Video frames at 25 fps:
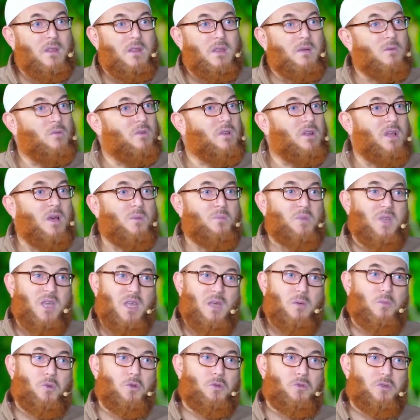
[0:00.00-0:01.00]
they will not
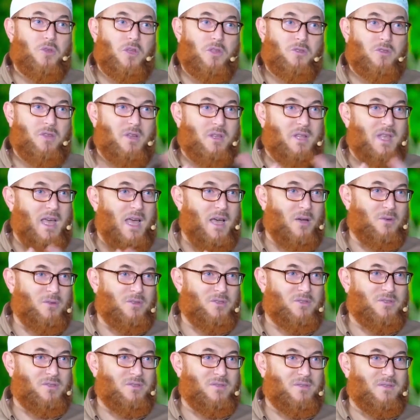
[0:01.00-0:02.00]
be able to enter the
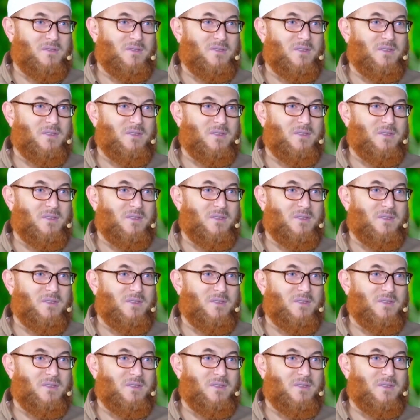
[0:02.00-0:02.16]
house.